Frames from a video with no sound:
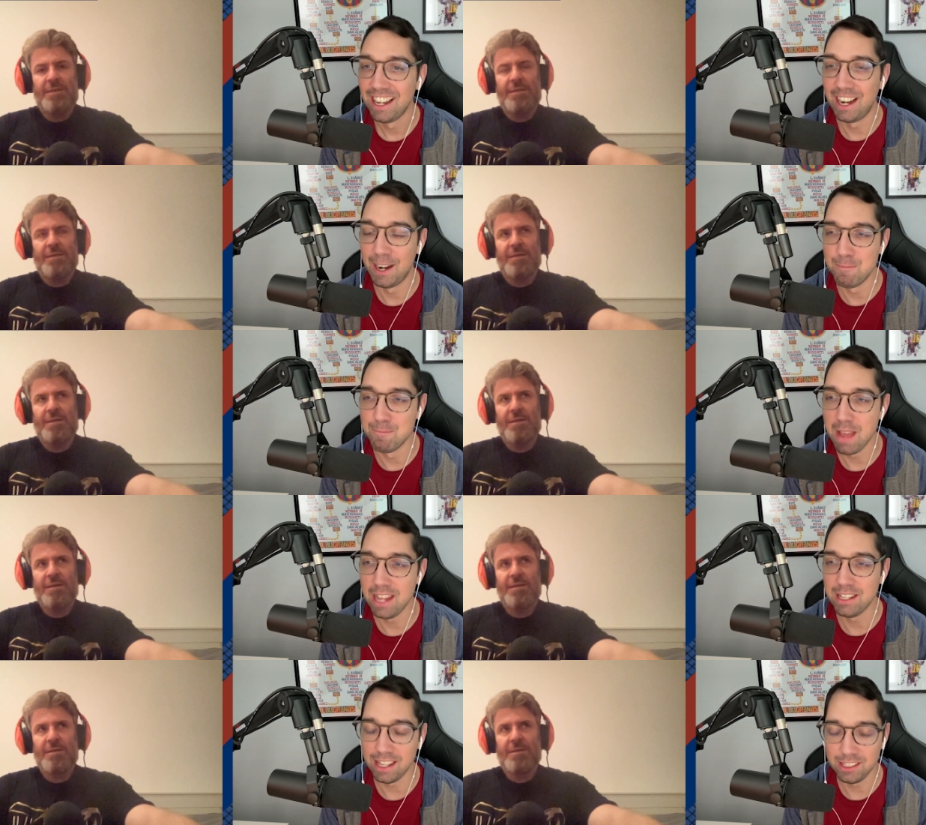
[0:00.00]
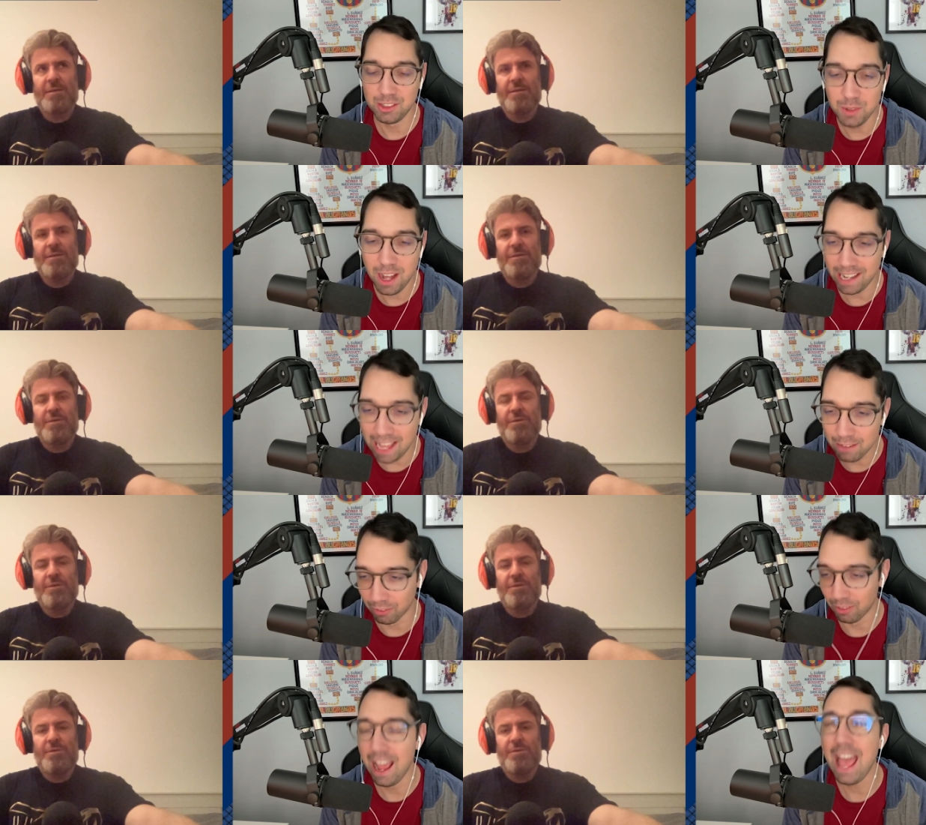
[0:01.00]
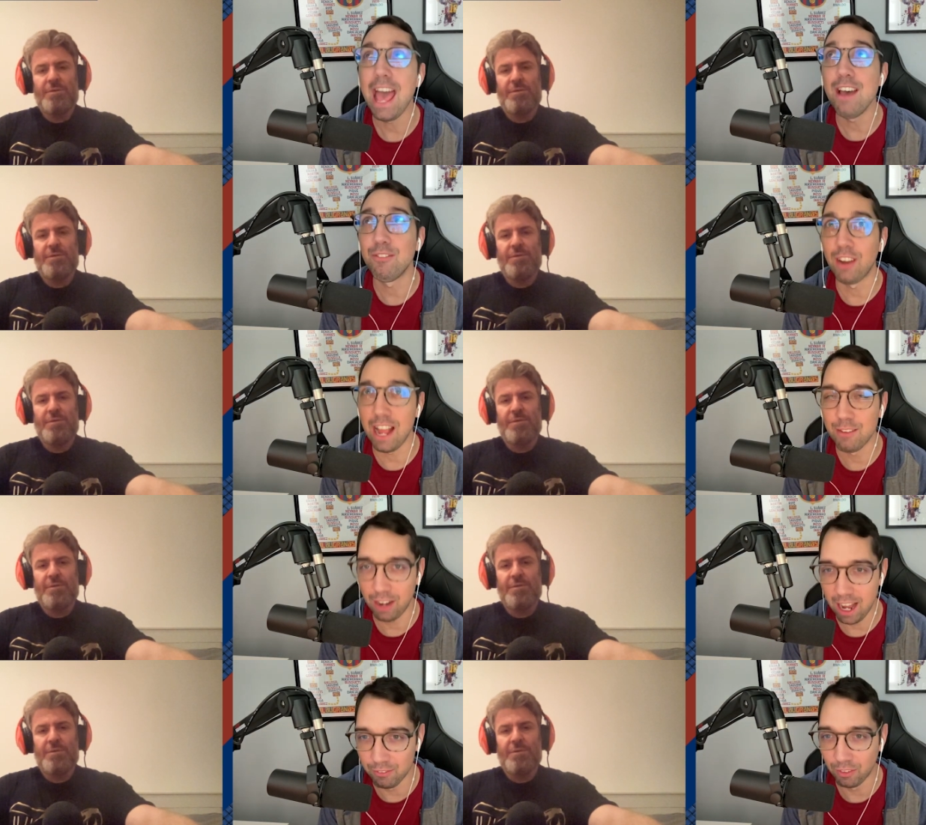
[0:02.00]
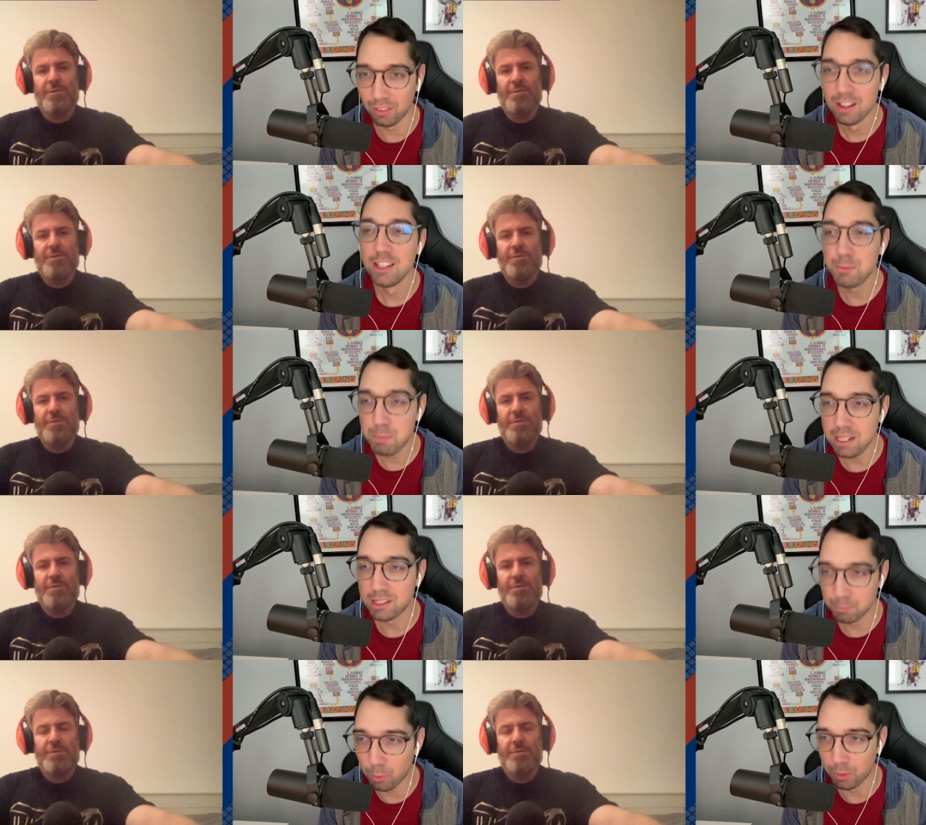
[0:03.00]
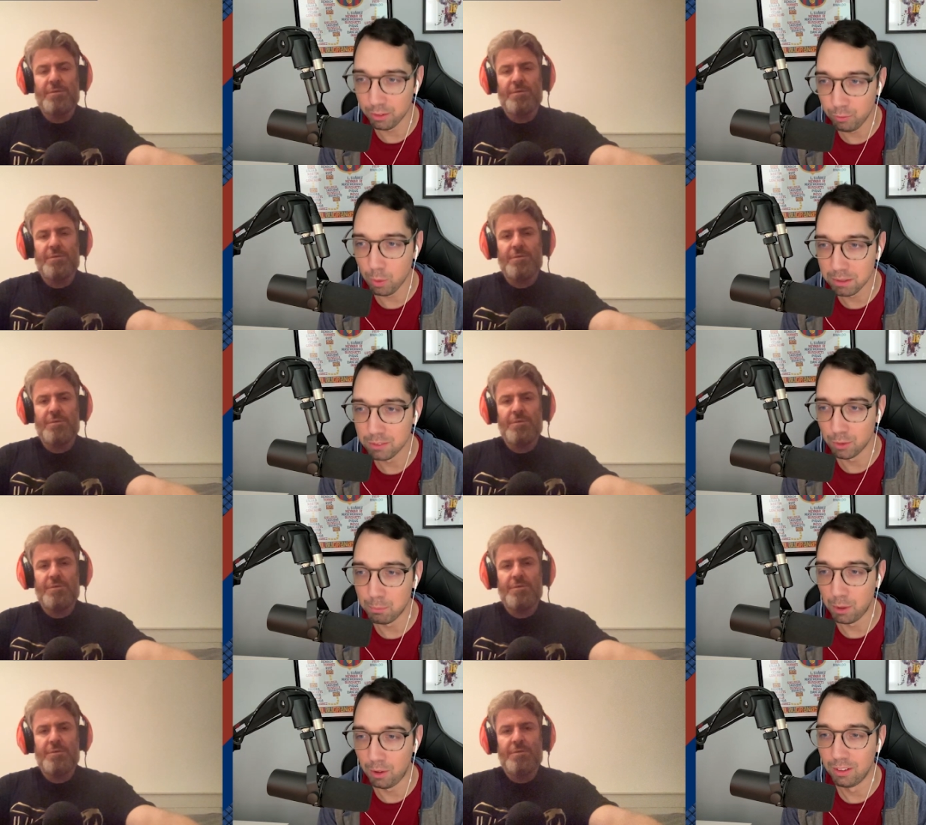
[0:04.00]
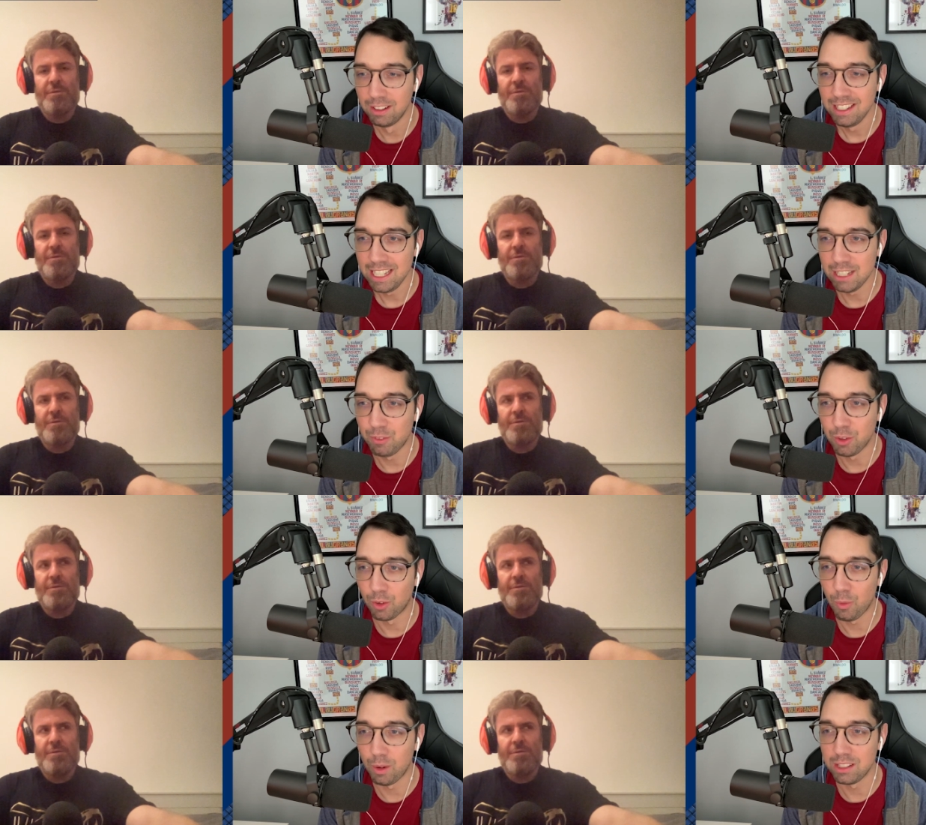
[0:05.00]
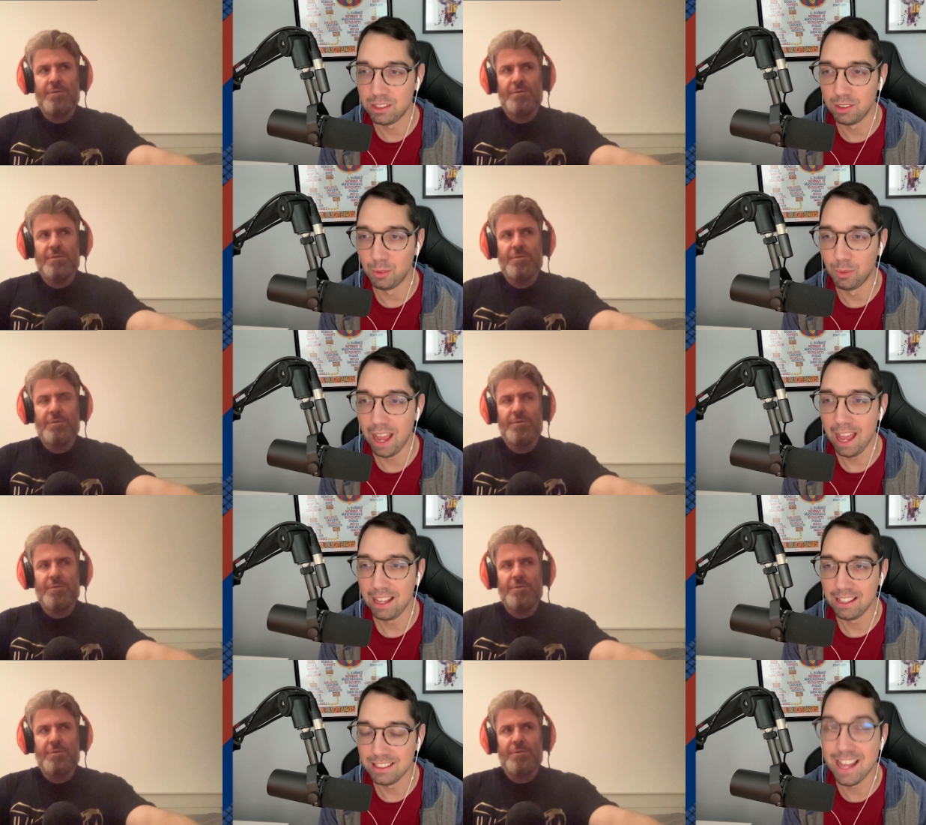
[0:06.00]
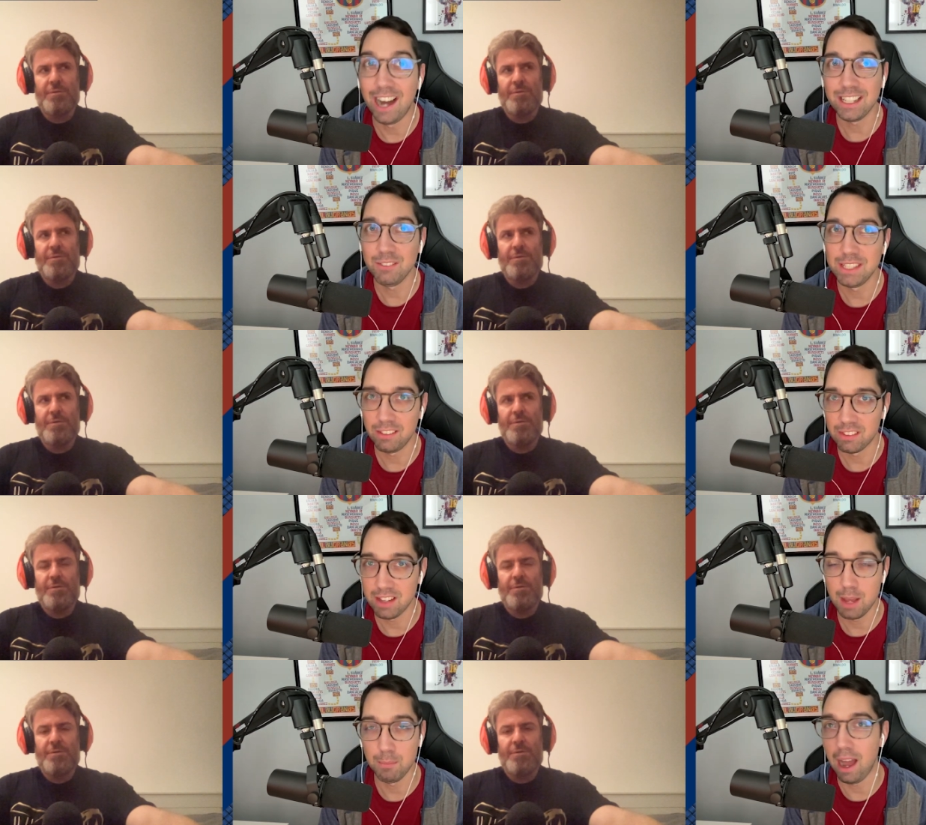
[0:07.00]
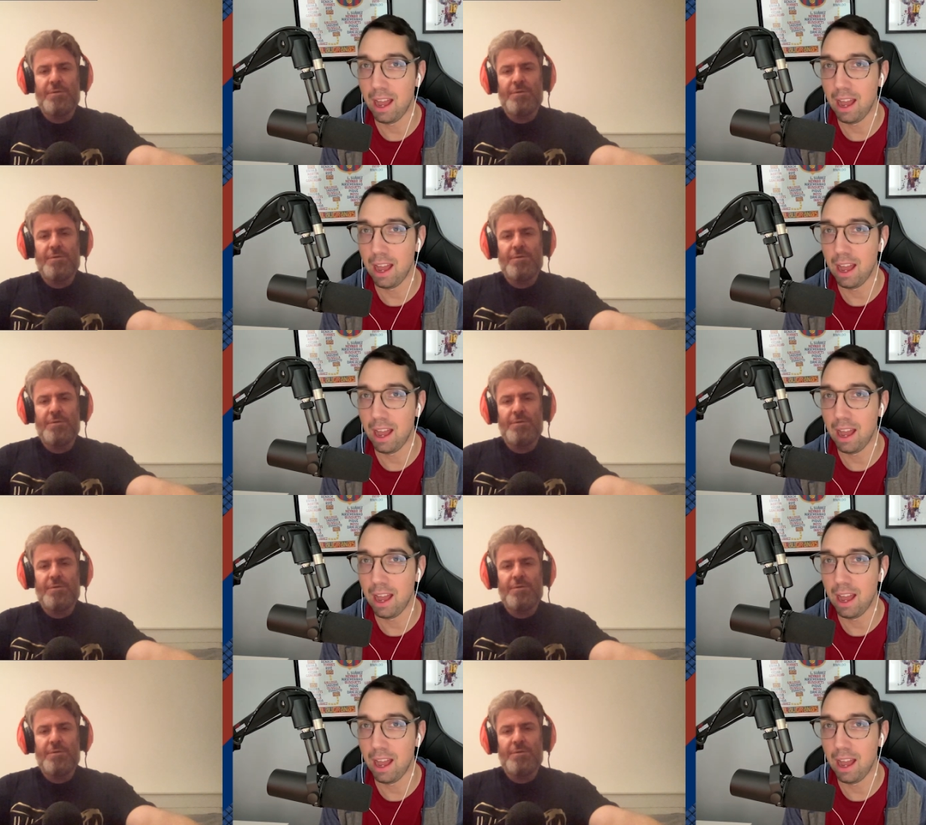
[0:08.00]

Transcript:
Speaker 1: Um, yeah. And do not ever, ever, ever, ever speak support of women's football if you're going to not even take the time.